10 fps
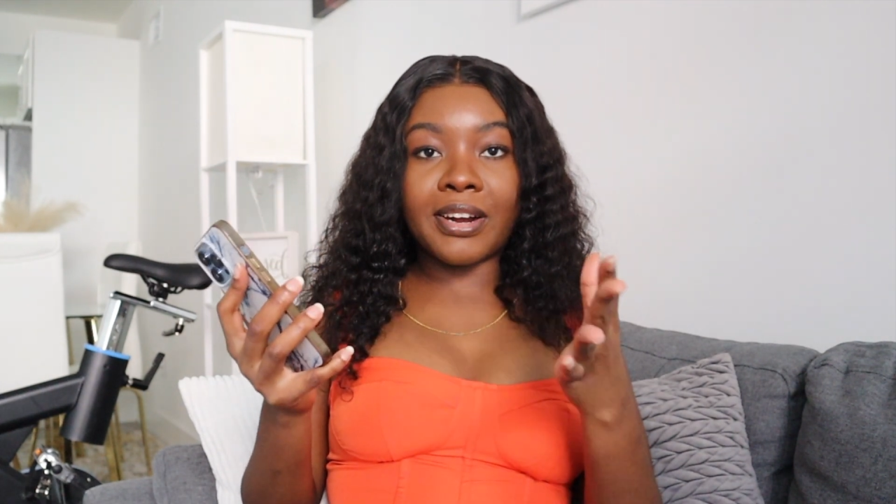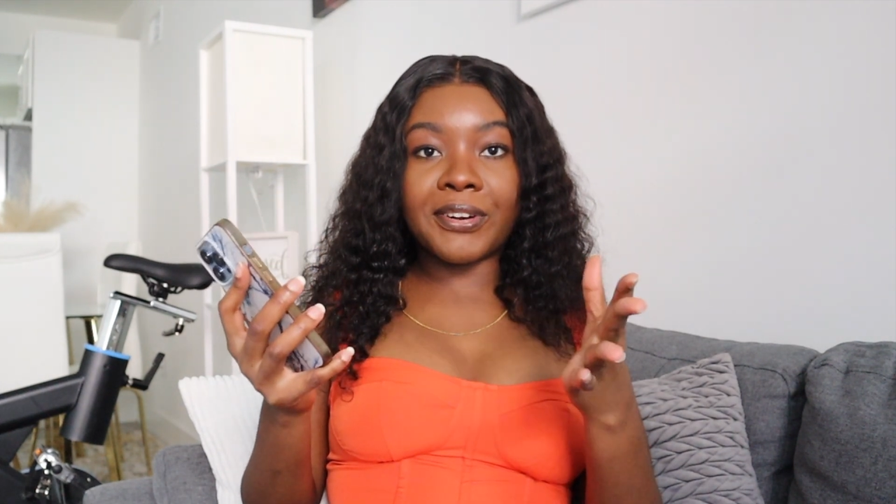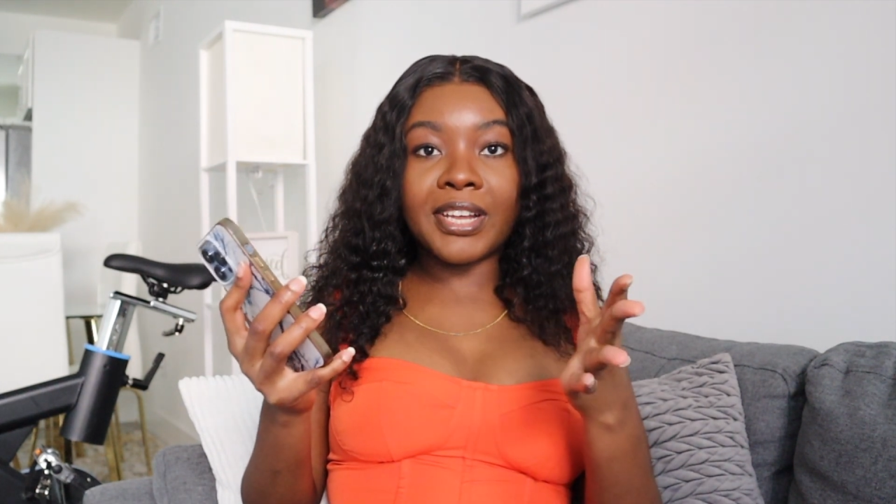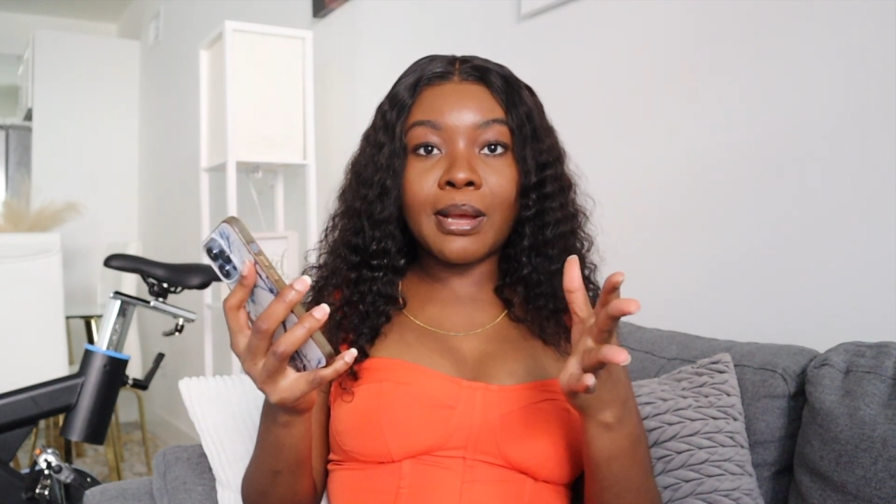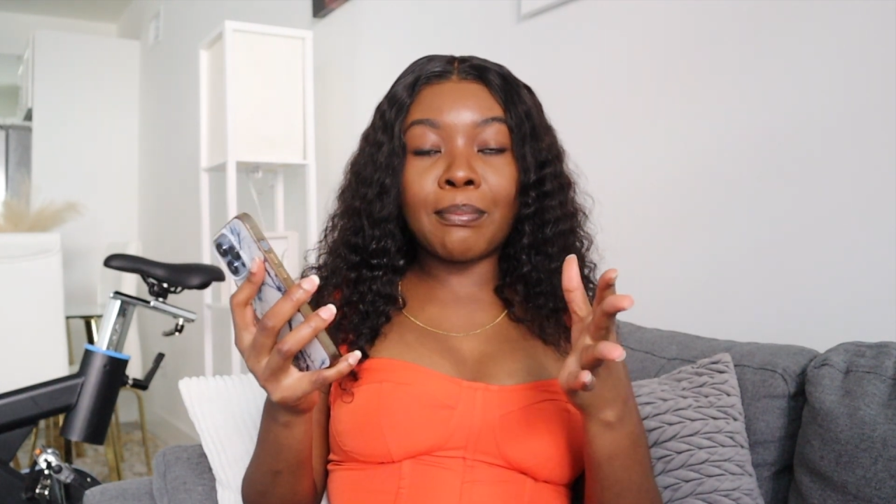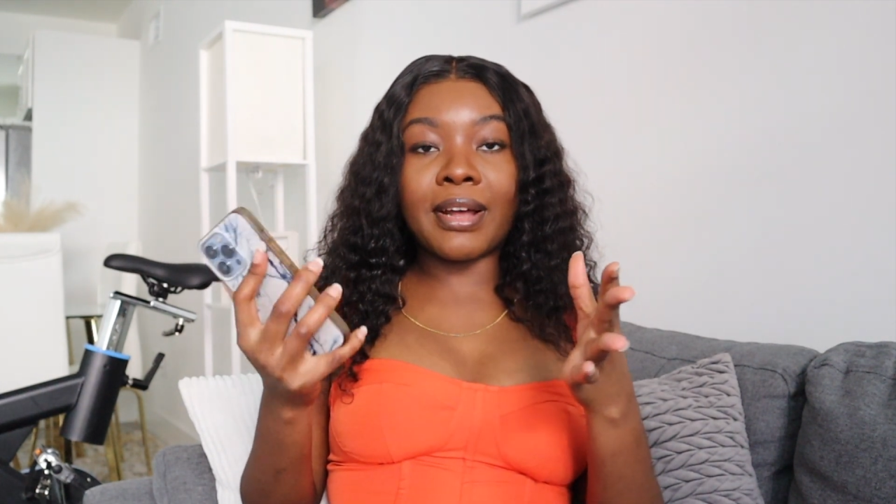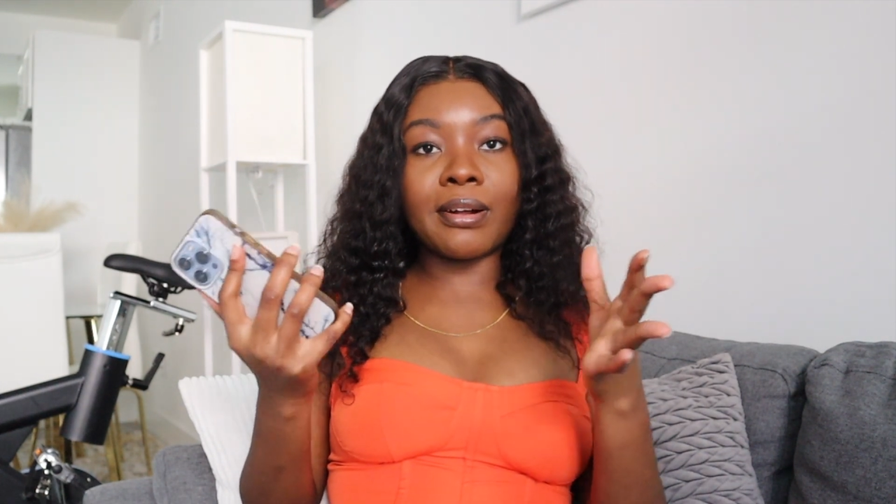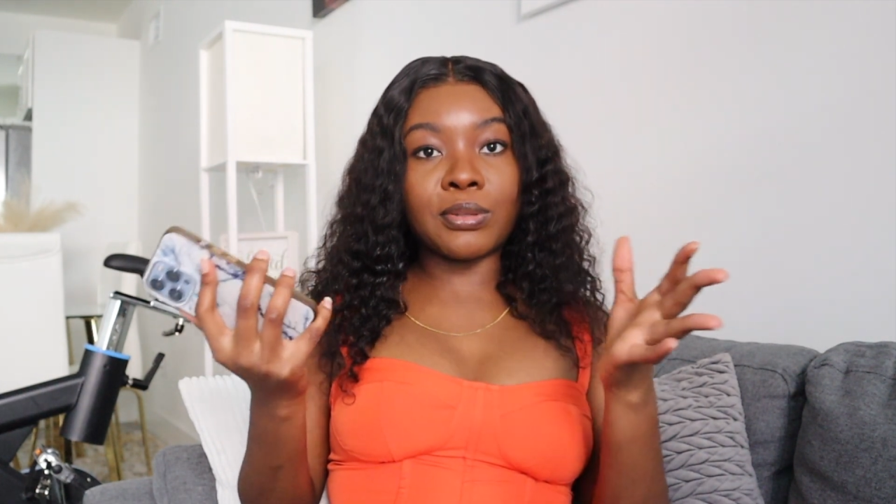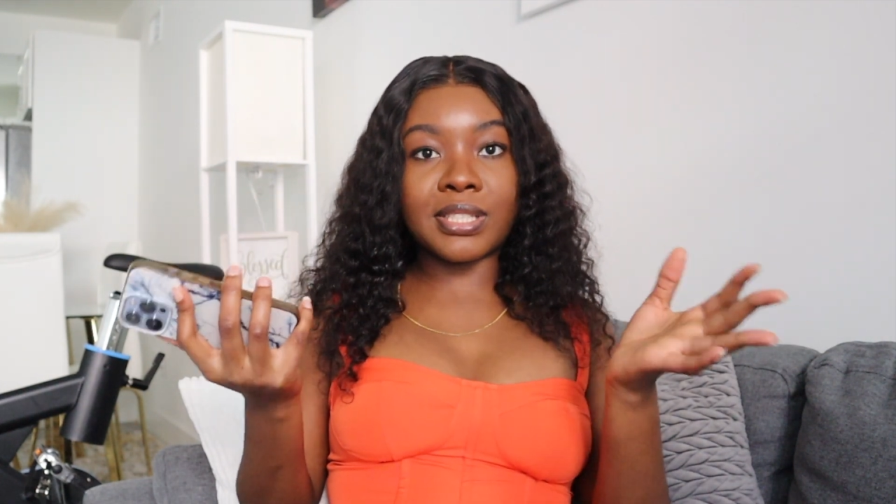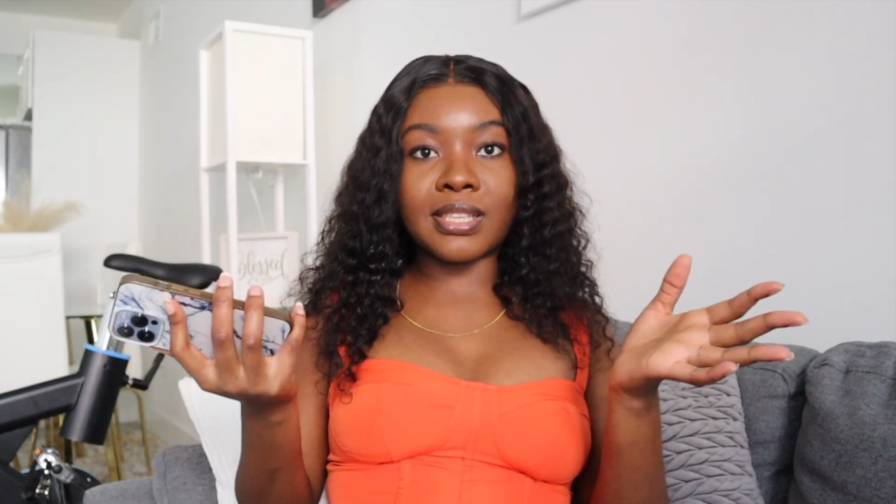area, but
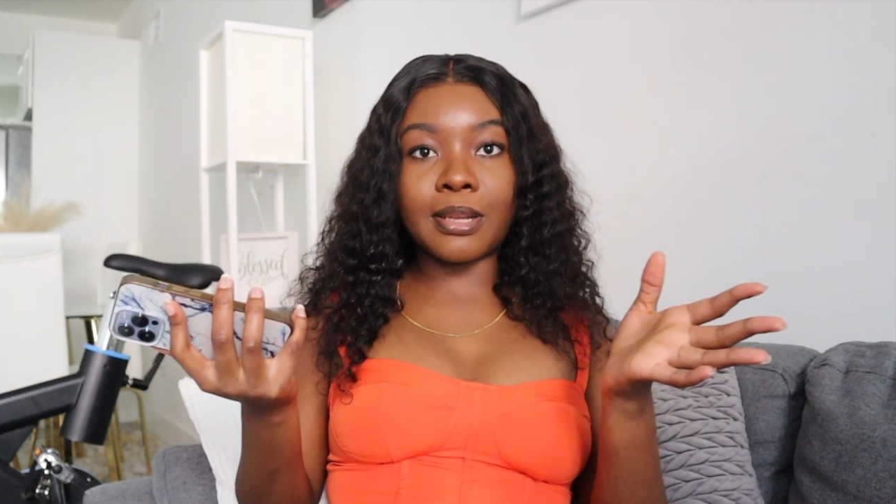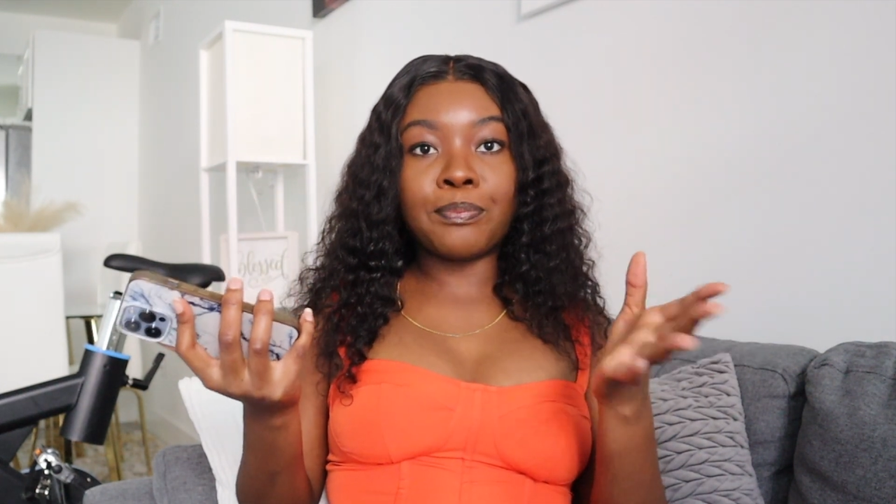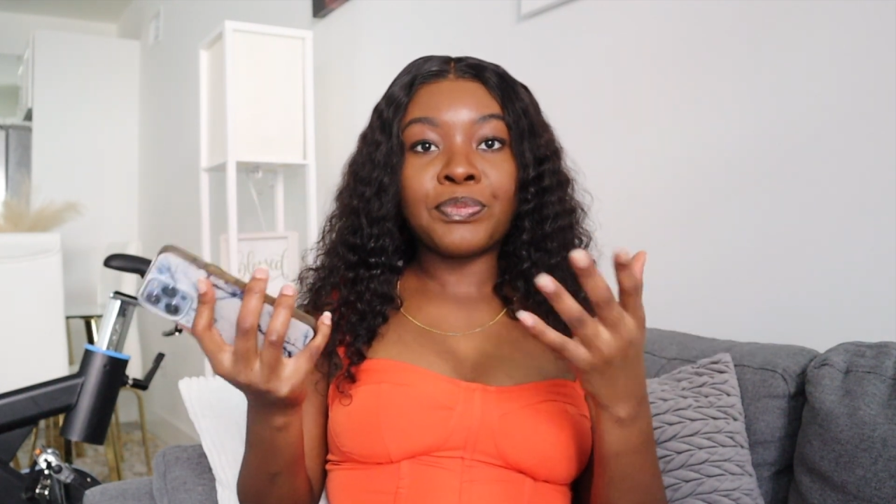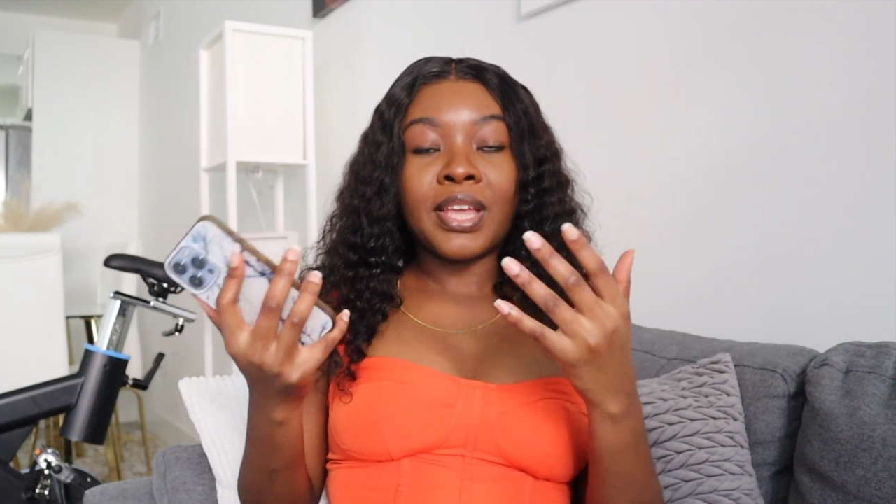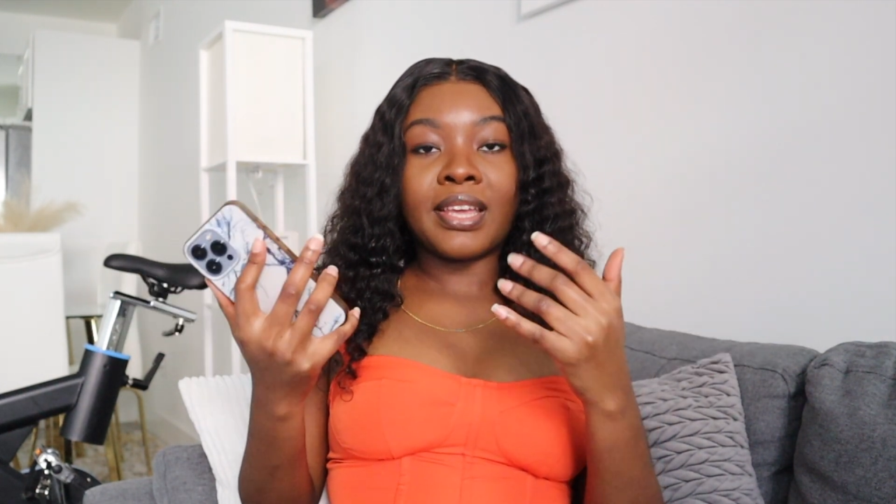I'll see.